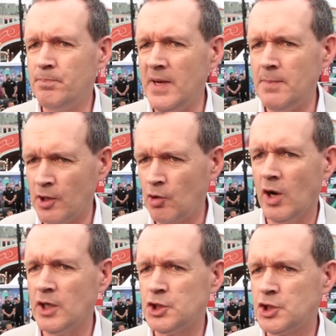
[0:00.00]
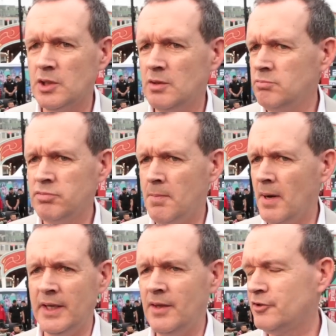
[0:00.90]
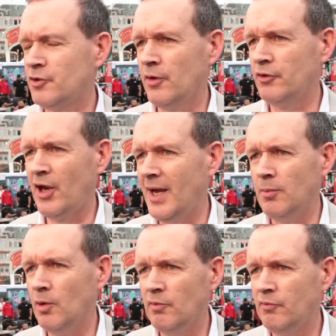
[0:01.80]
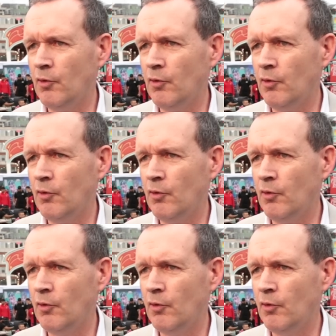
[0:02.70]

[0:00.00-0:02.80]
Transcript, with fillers: be begrudged the money that's on the table